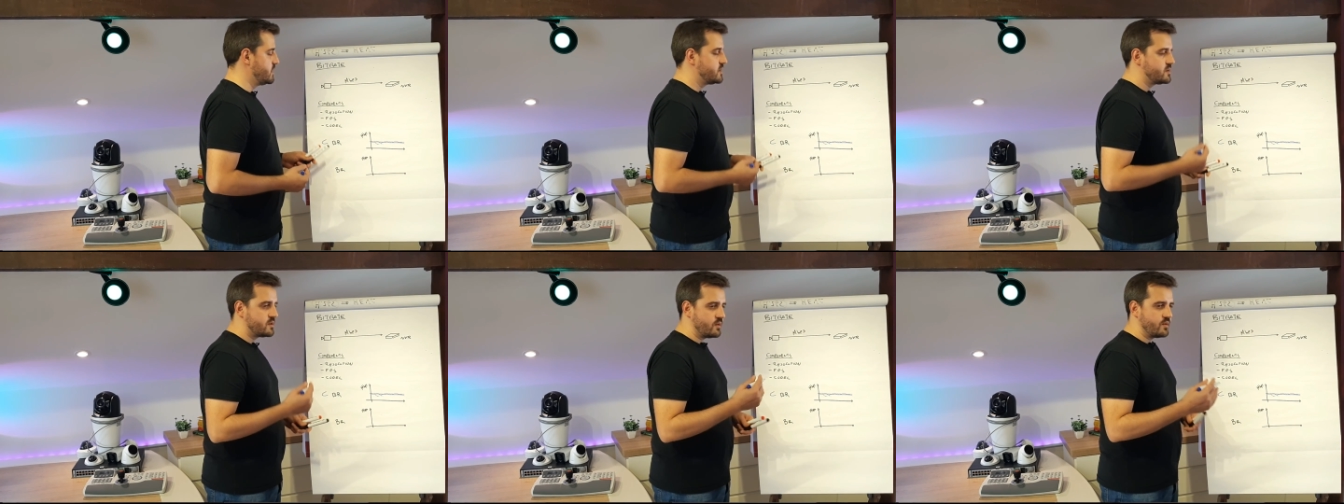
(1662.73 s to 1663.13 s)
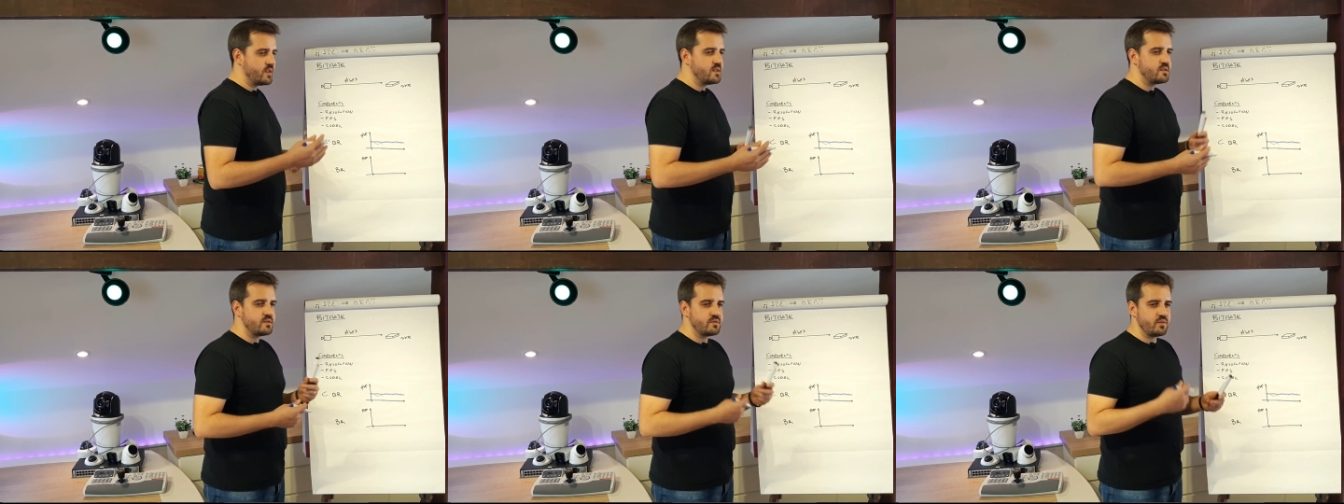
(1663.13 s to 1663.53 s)
So
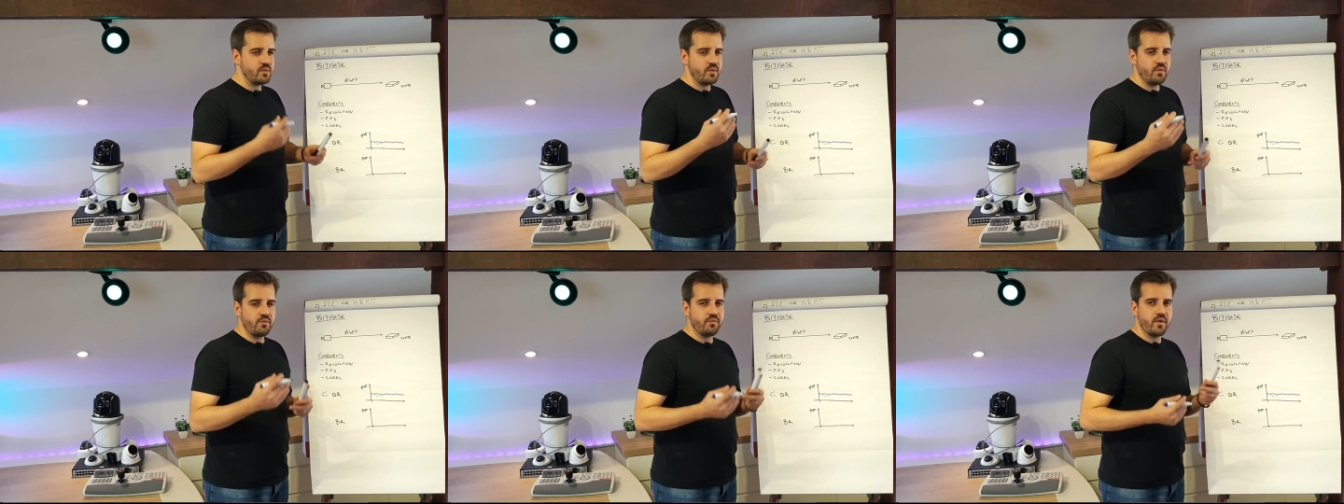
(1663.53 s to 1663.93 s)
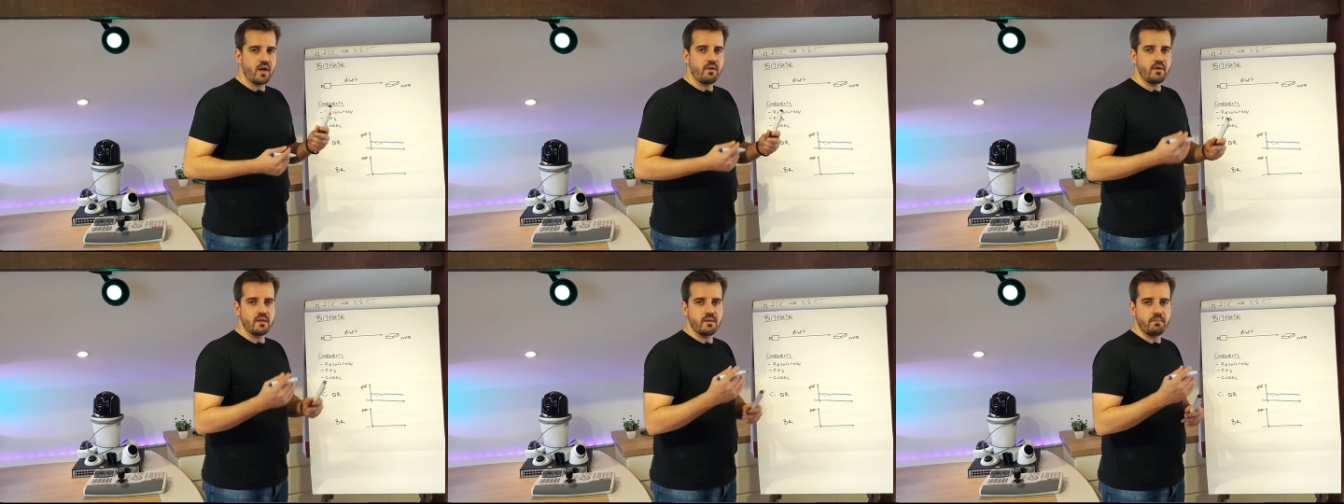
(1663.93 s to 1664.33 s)
this will
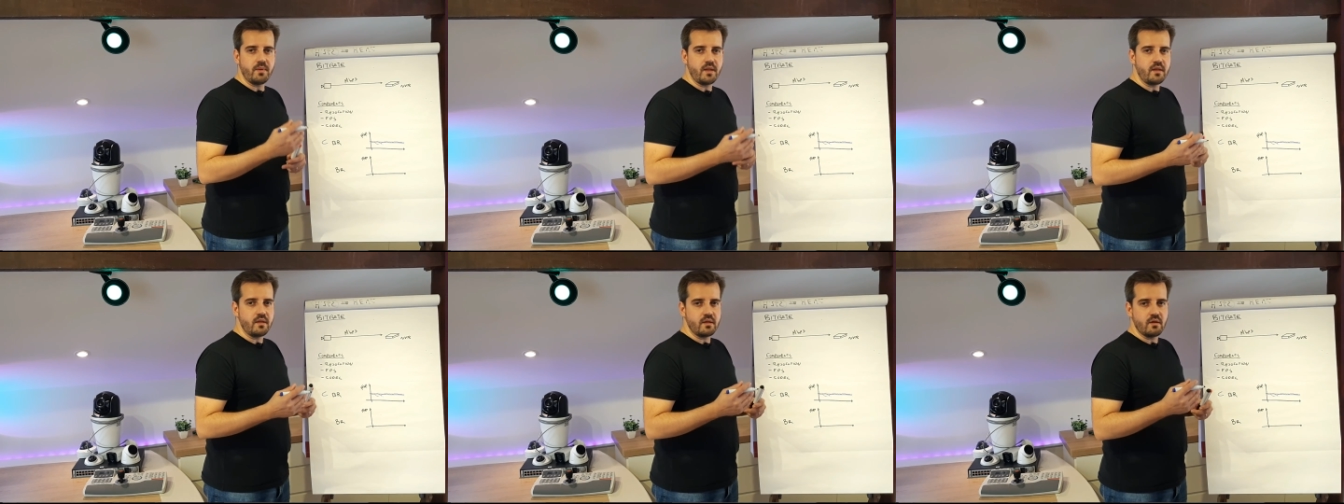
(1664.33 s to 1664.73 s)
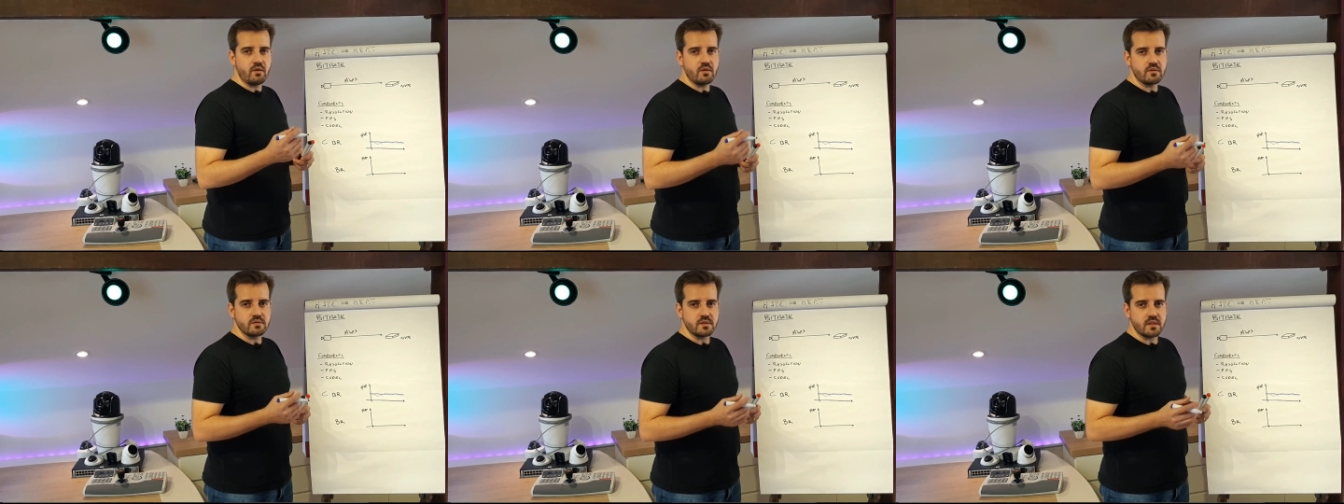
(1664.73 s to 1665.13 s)
vary depending
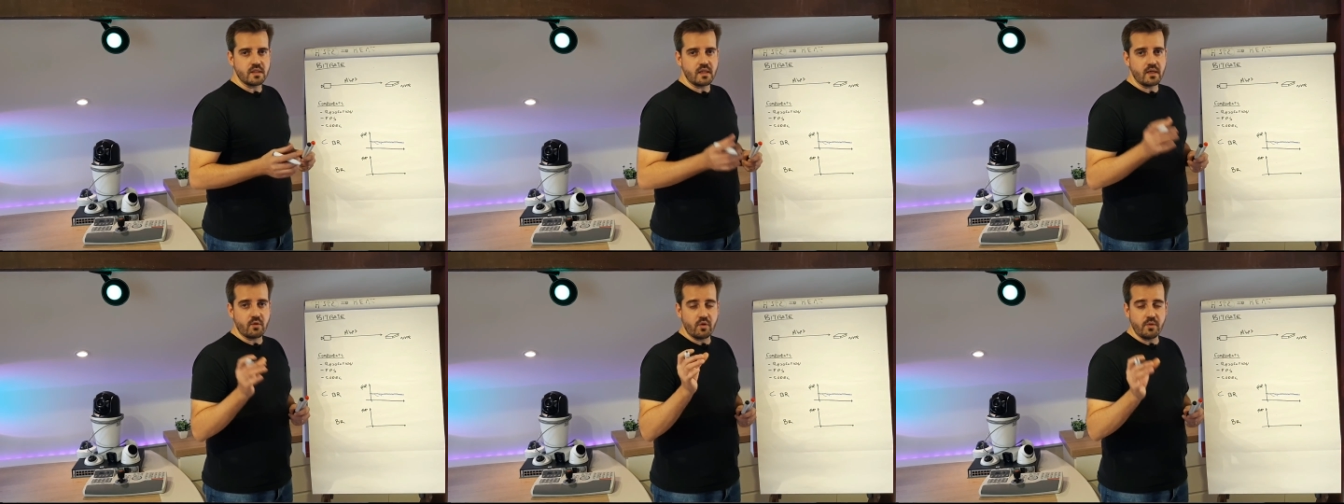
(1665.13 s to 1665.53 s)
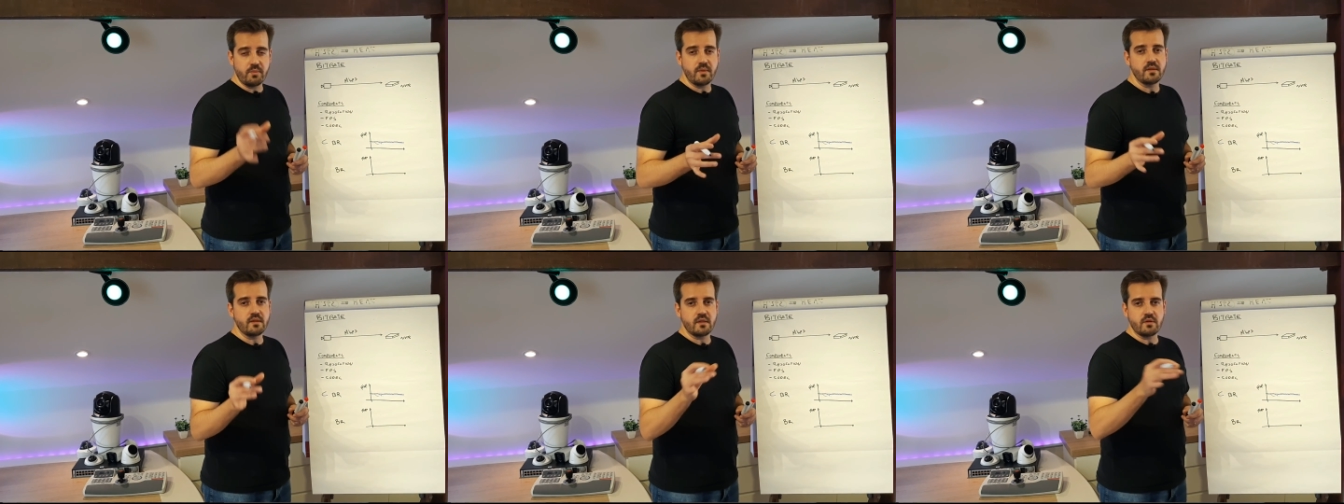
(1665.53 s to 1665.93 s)
on the
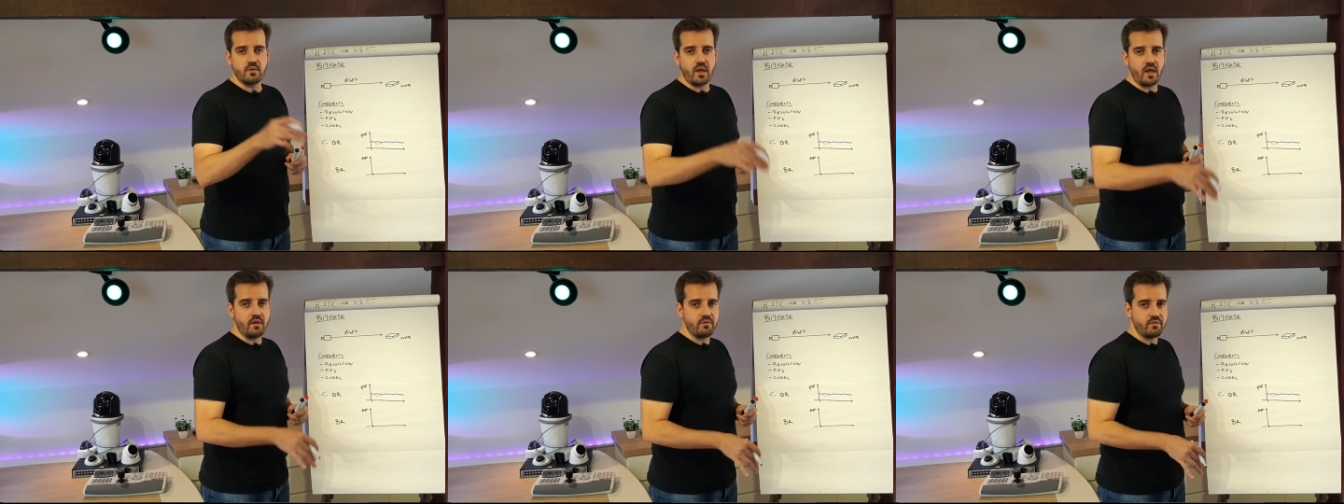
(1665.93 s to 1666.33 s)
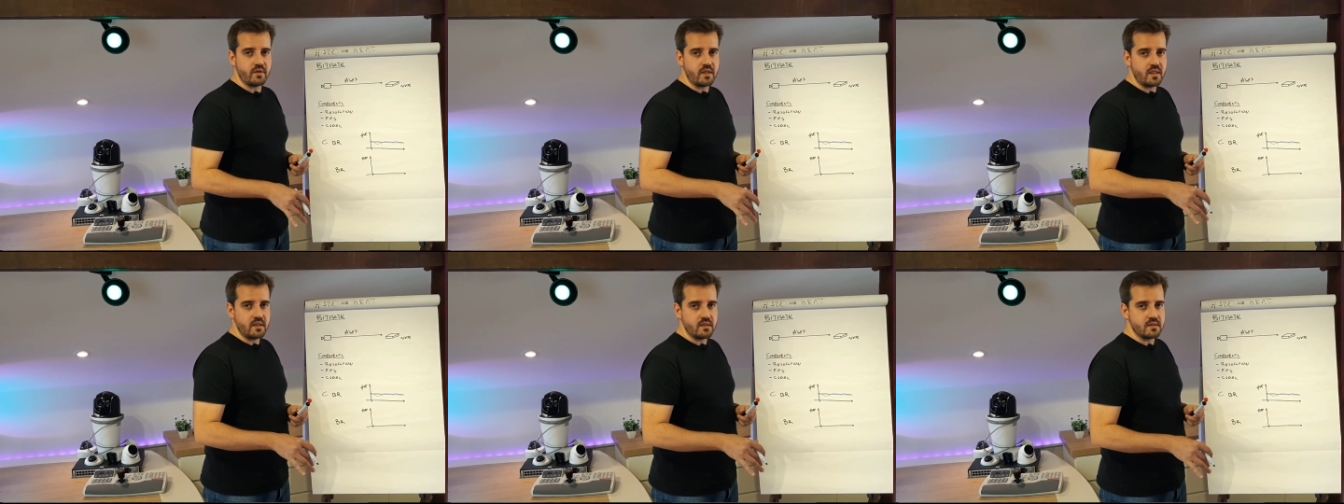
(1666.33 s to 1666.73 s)
equipment that you have
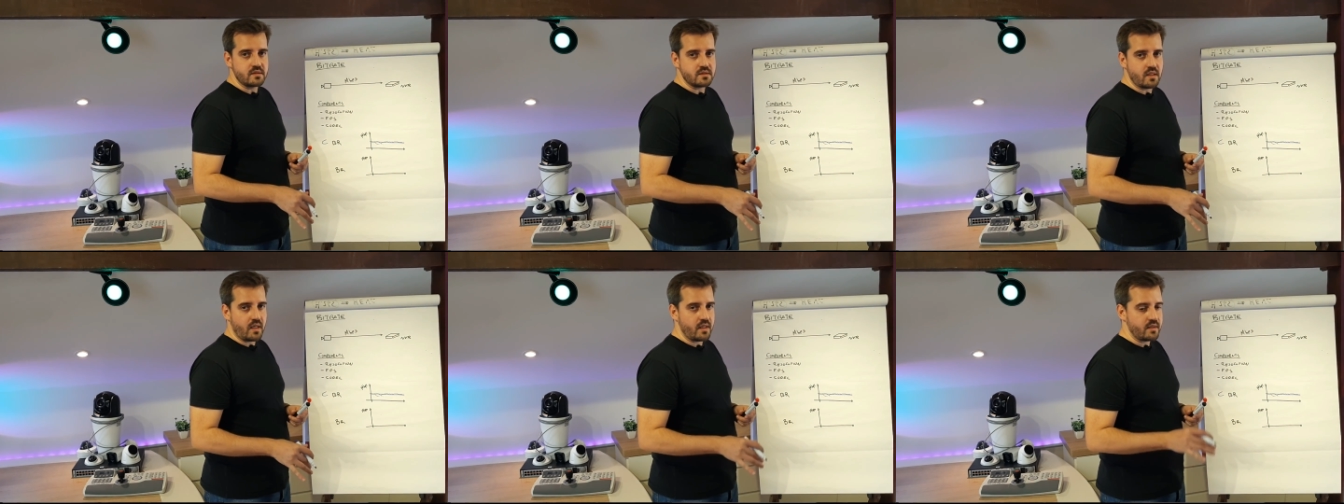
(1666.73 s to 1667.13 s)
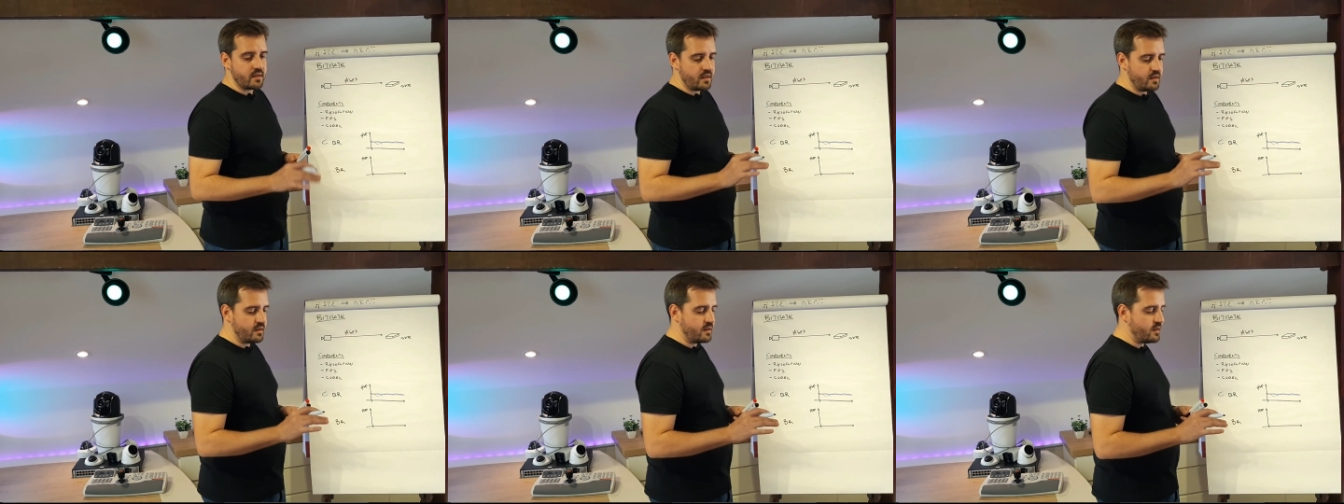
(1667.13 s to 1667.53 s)
in the site,
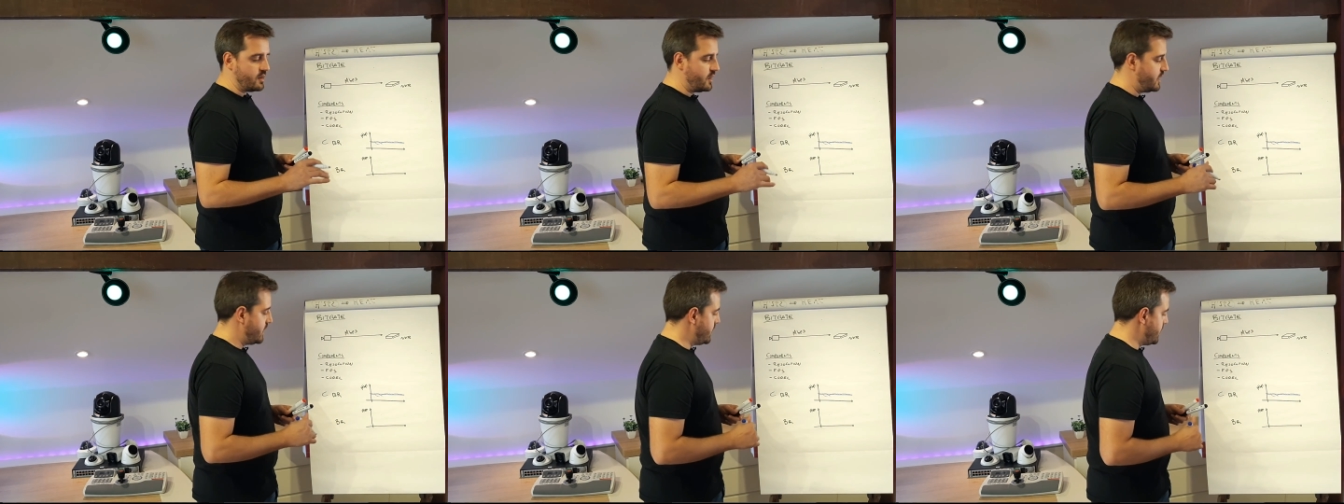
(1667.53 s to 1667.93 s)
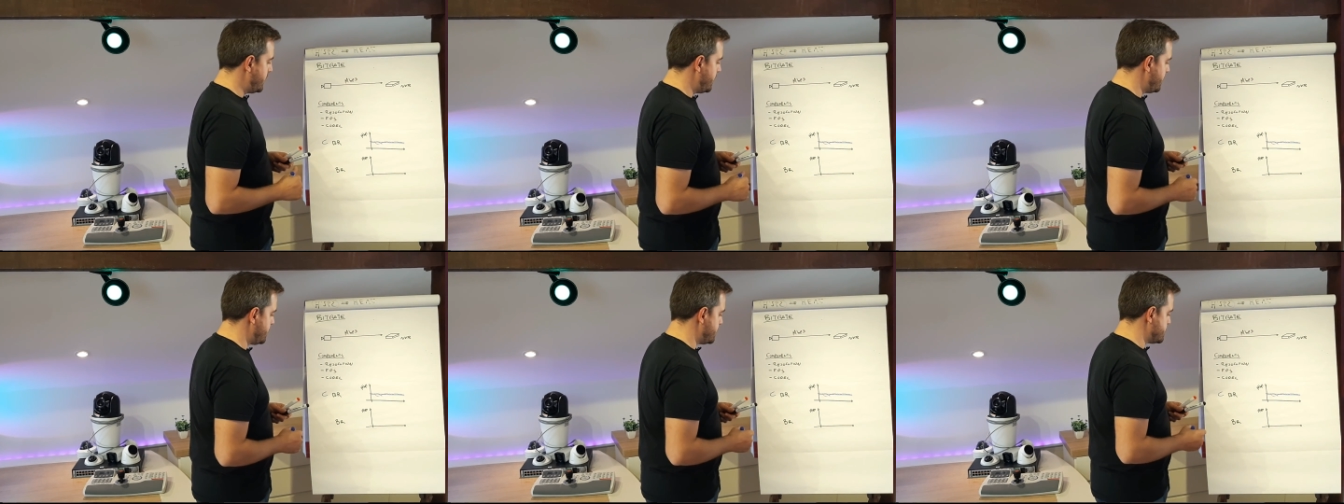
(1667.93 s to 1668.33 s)
in
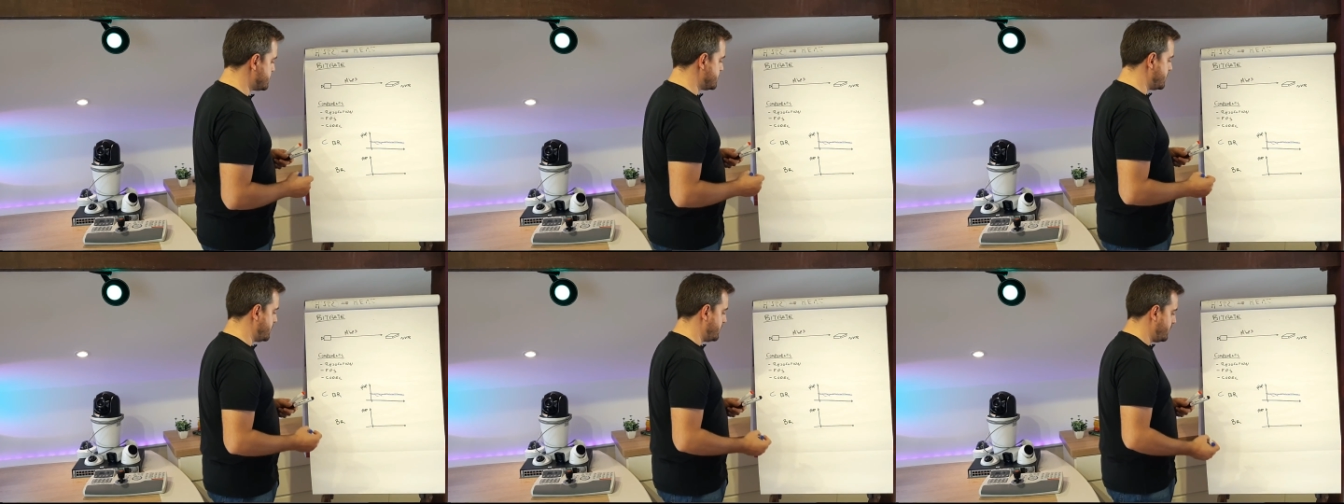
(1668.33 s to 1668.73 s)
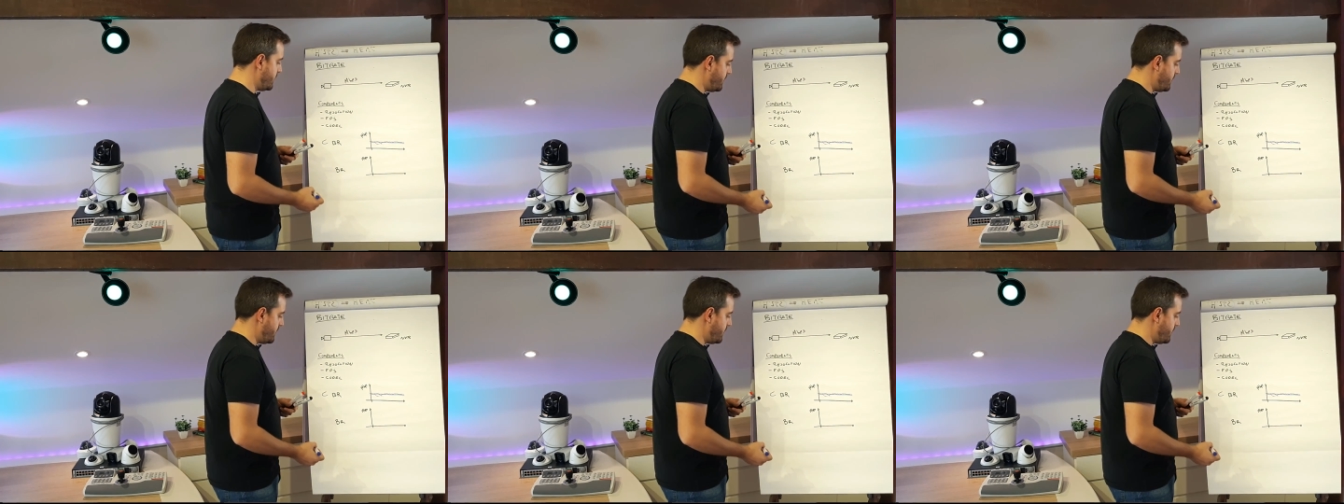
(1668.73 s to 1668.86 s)
the scene.